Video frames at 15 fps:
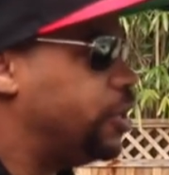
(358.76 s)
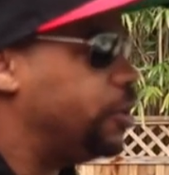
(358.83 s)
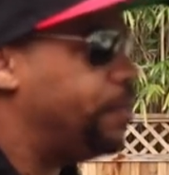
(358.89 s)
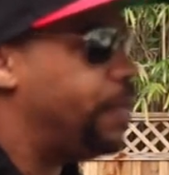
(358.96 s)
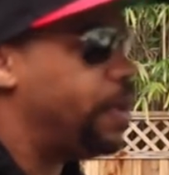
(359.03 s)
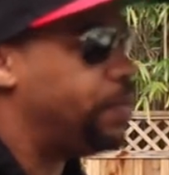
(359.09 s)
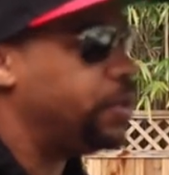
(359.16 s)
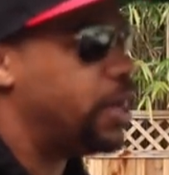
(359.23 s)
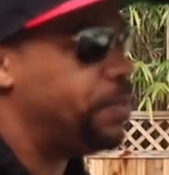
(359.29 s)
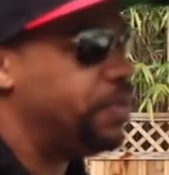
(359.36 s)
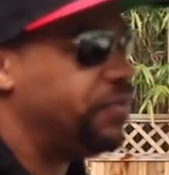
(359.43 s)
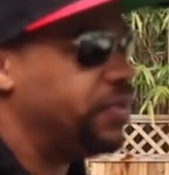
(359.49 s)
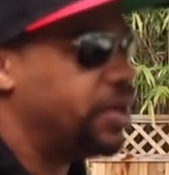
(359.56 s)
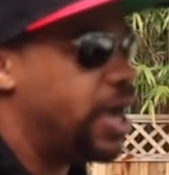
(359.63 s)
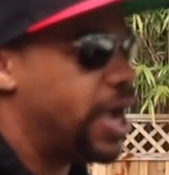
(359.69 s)
it'll bump it up
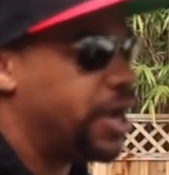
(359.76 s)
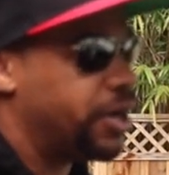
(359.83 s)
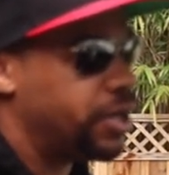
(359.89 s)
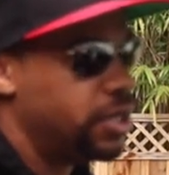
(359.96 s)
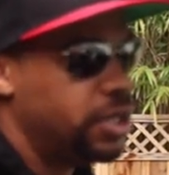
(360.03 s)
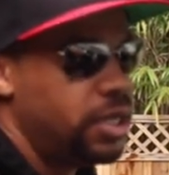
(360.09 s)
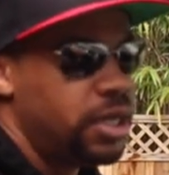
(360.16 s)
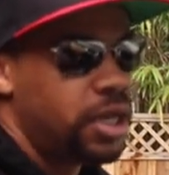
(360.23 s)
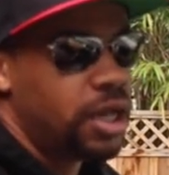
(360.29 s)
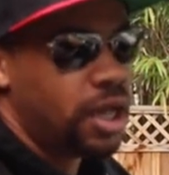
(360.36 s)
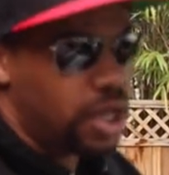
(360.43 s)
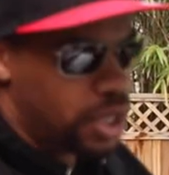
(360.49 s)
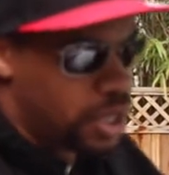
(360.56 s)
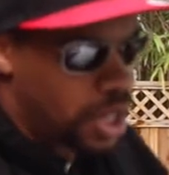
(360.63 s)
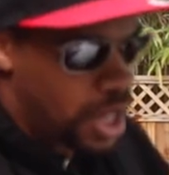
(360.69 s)
even higher.
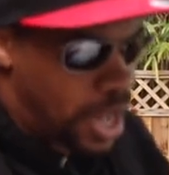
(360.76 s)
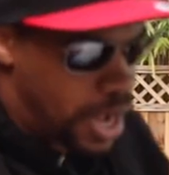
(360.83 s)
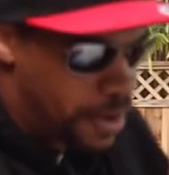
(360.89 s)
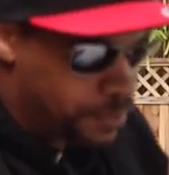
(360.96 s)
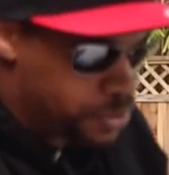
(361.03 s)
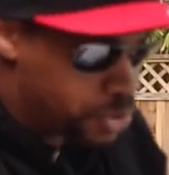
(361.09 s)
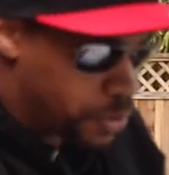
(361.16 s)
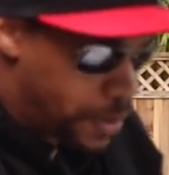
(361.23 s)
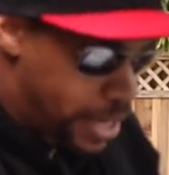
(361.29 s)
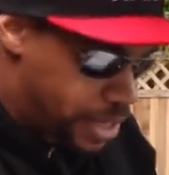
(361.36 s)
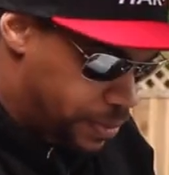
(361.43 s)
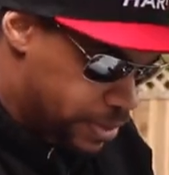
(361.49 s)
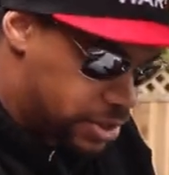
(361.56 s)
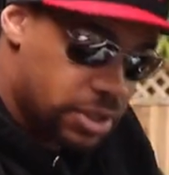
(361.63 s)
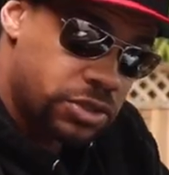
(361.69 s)
So
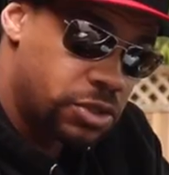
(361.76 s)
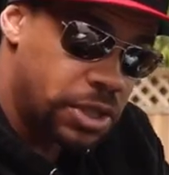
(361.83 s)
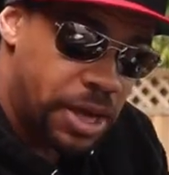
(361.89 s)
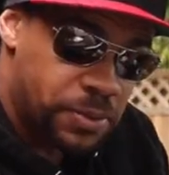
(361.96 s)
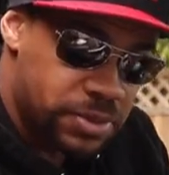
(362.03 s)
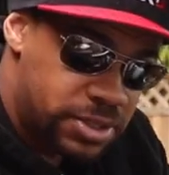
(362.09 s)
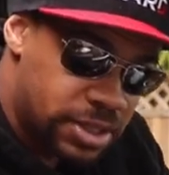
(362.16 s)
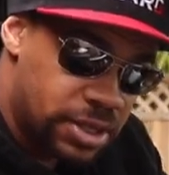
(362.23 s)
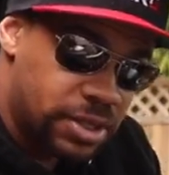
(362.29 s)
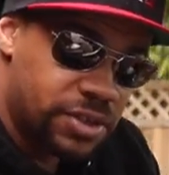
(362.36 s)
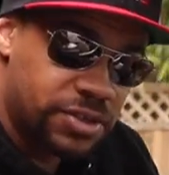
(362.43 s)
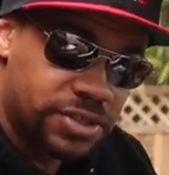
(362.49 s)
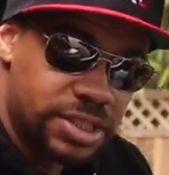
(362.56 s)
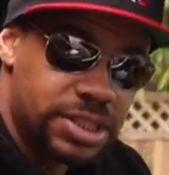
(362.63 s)
anyways, so that was the